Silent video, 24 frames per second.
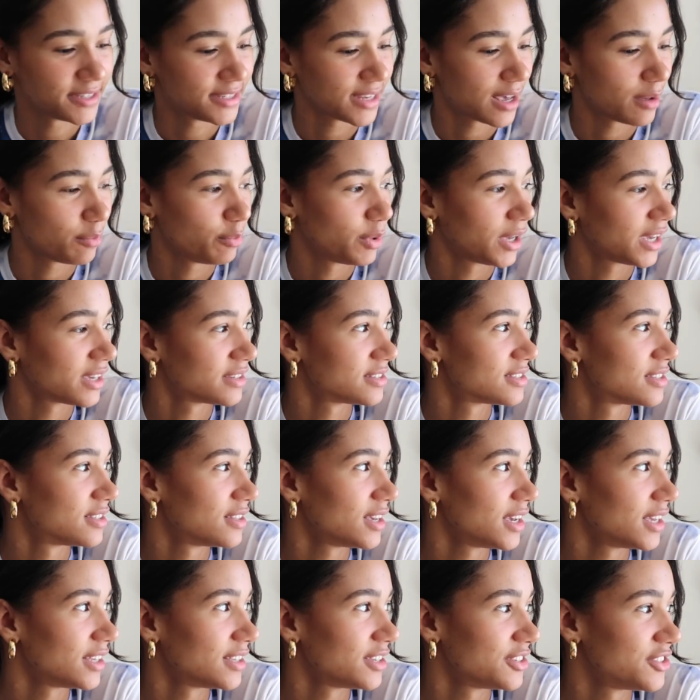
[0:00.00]
this up because
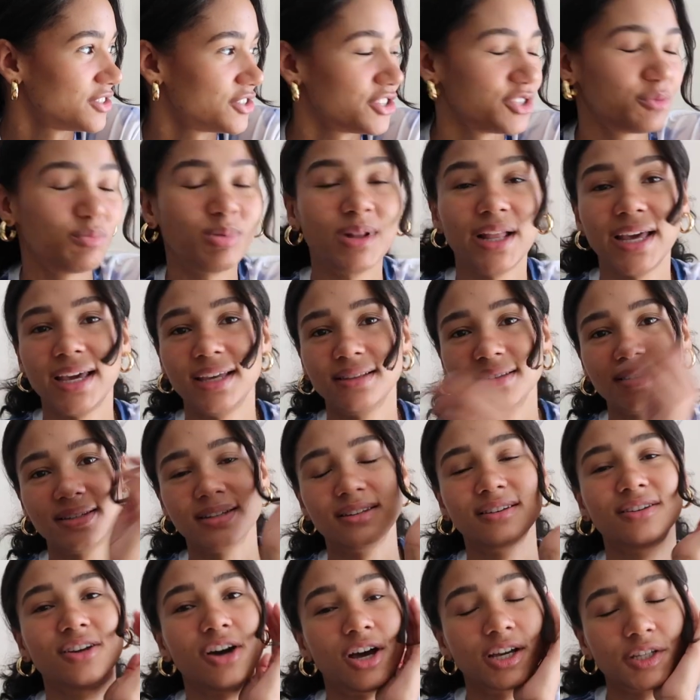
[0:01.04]
it is just planes
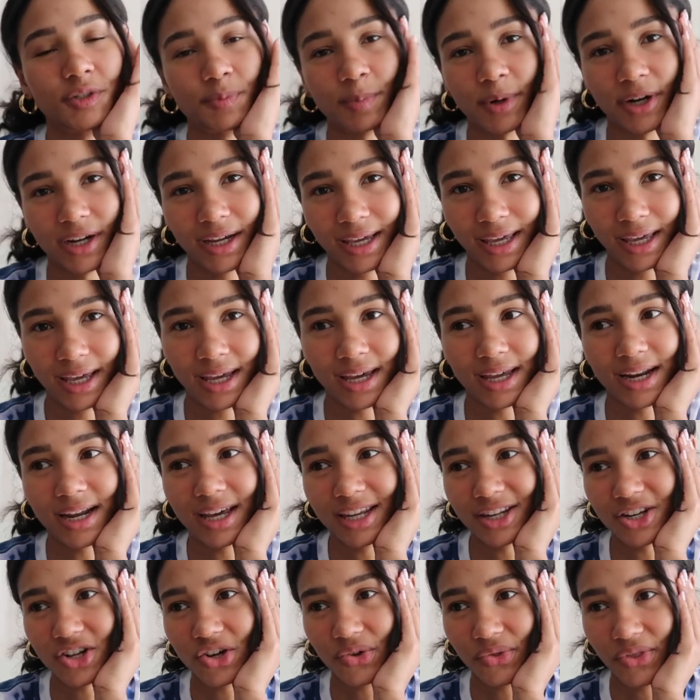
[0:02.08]
and dogs barking, and
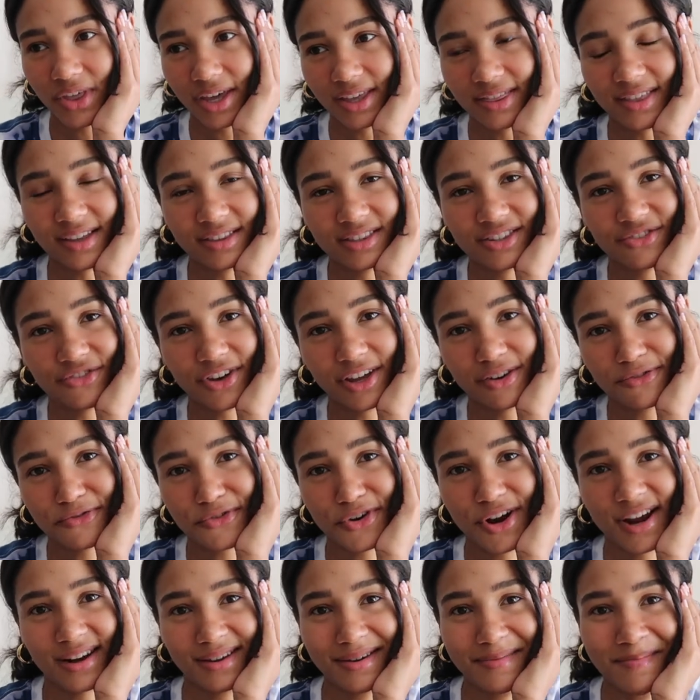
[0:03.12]
I don't think that's fun
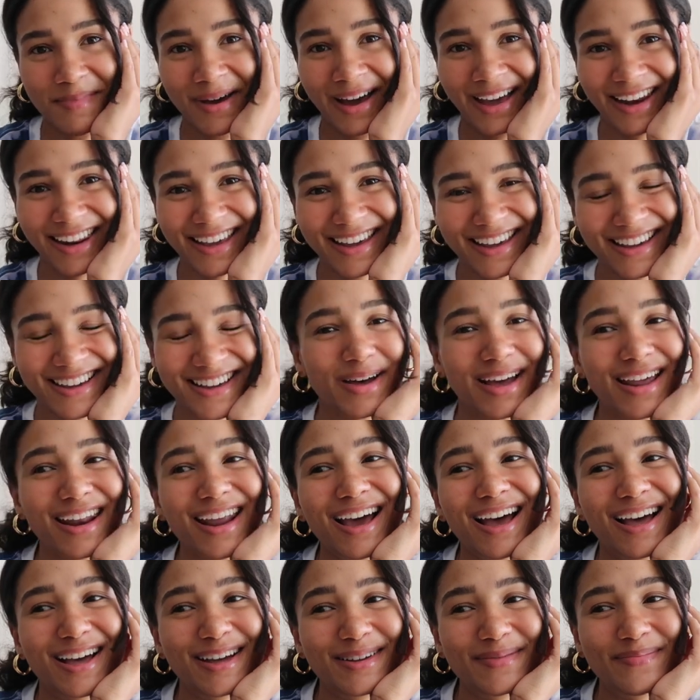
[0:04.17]
for anybody. But
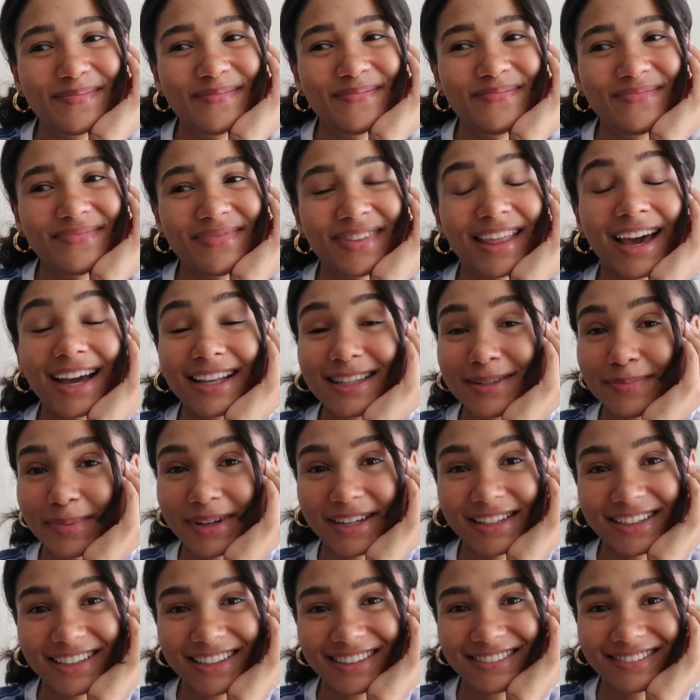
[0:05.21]
that's
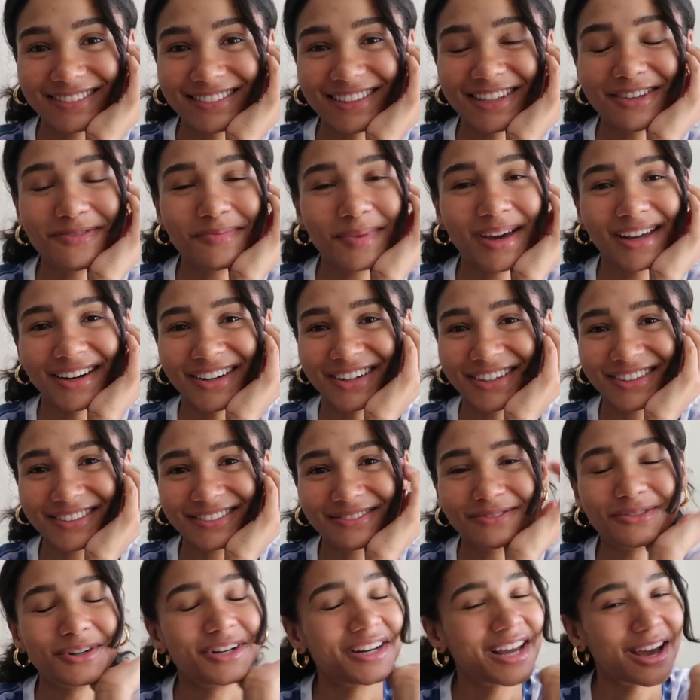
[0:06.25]
Billie. You've met her.
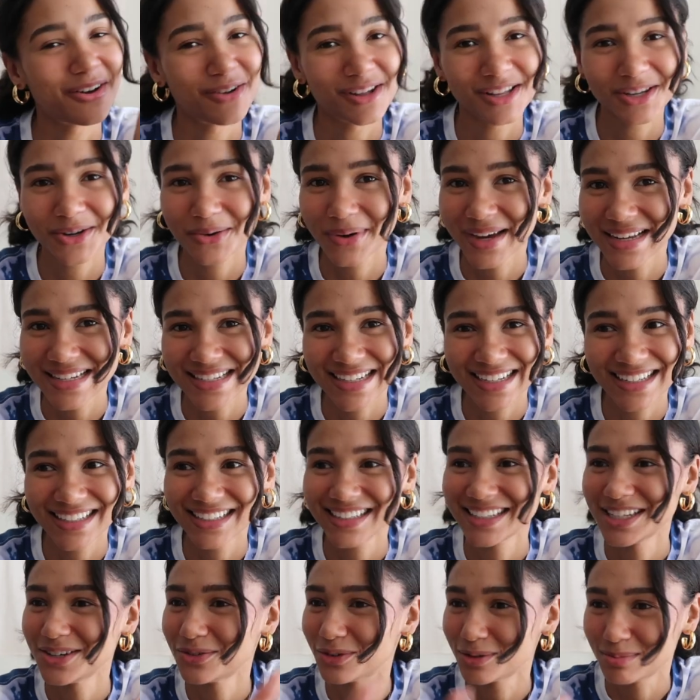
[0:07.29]
We're now all acquainted.
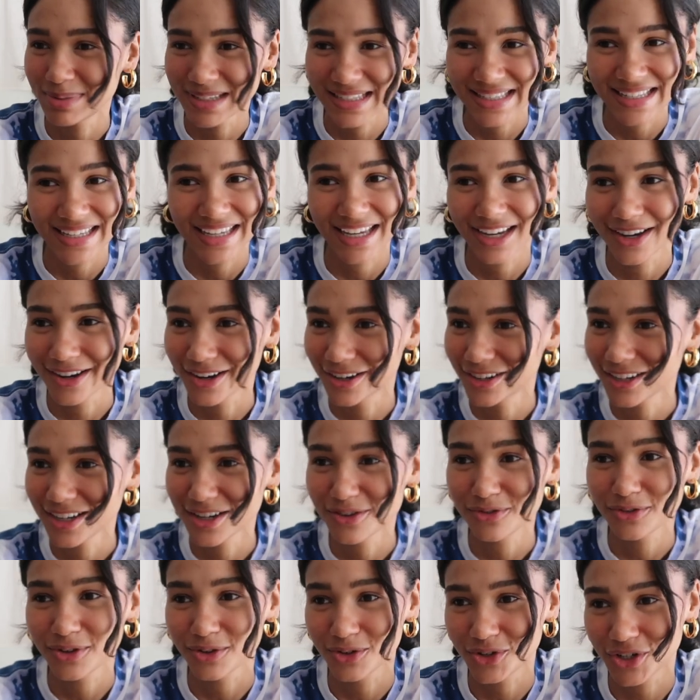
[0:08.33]
You will be seeing her
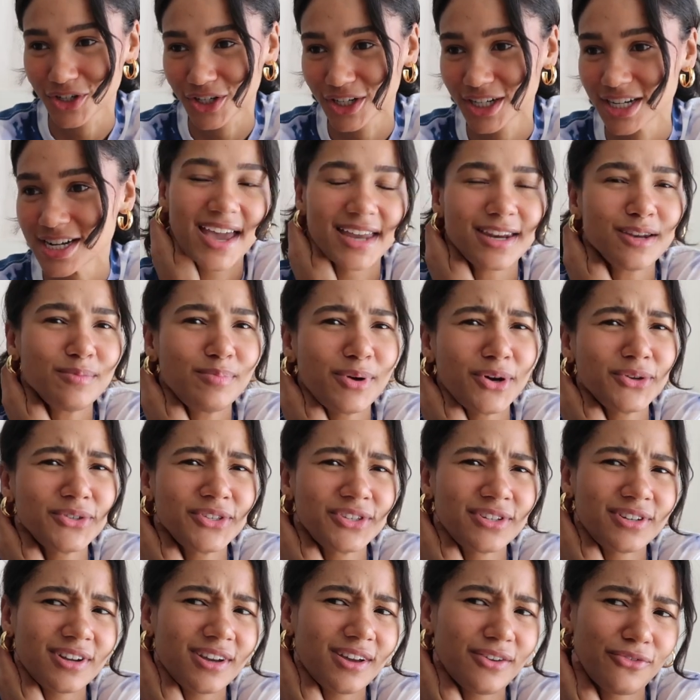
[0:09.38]
in future. I did
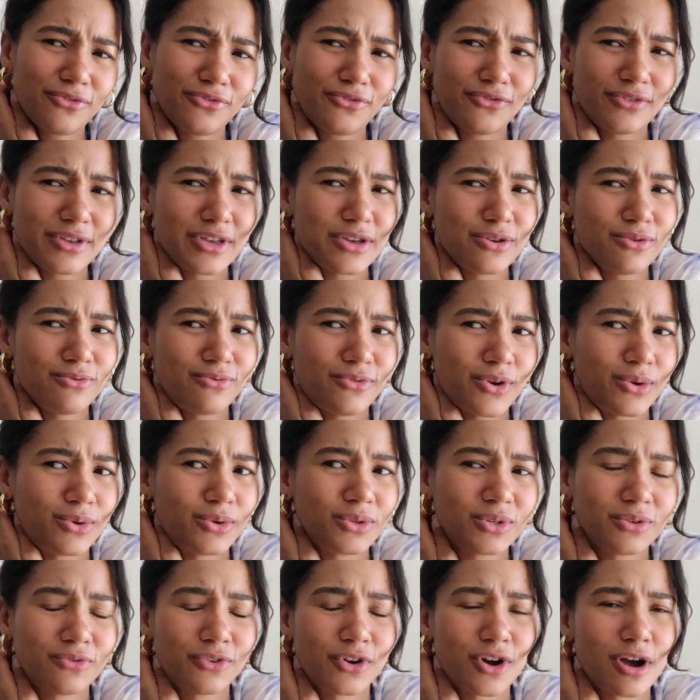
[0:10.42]
post a few
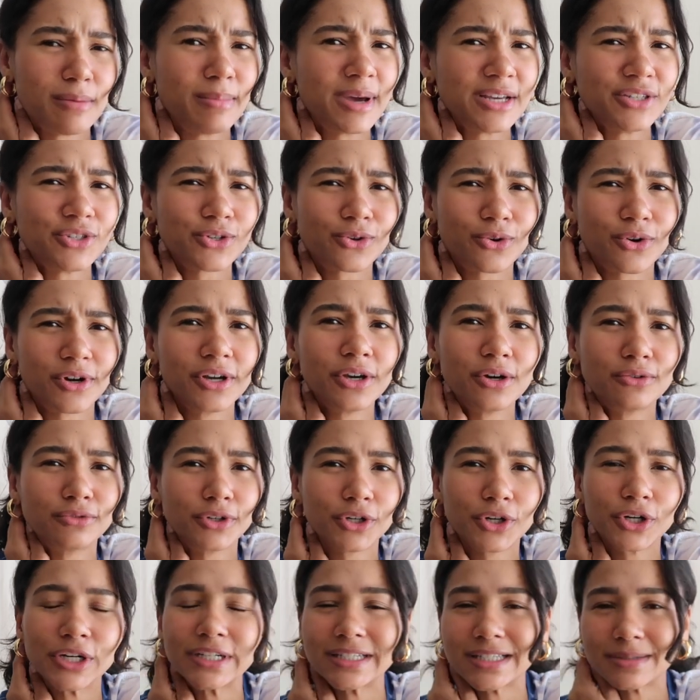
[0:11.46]
photos of her on my story over
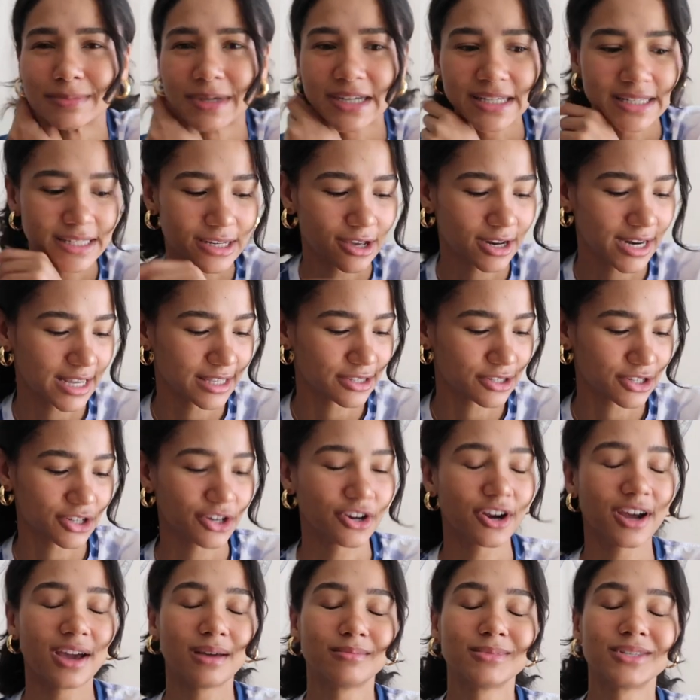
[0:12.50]
Christmas on
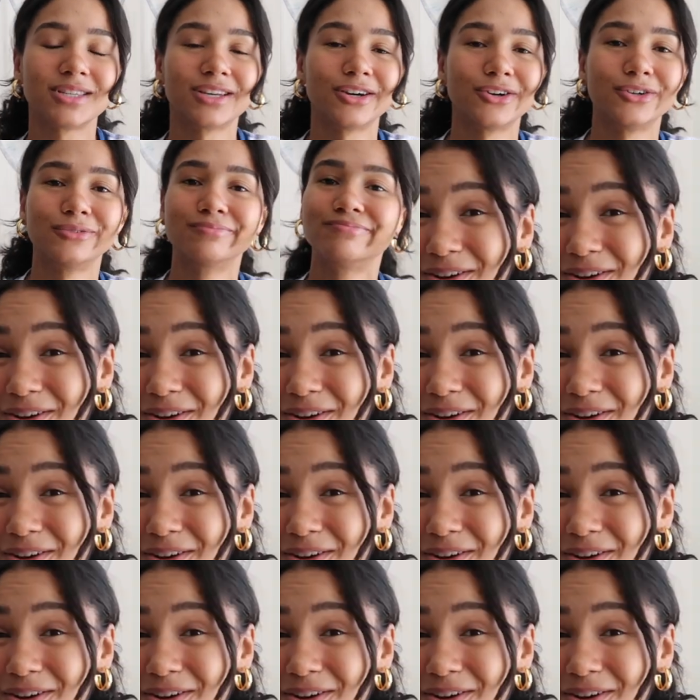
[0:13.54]
Instagram. So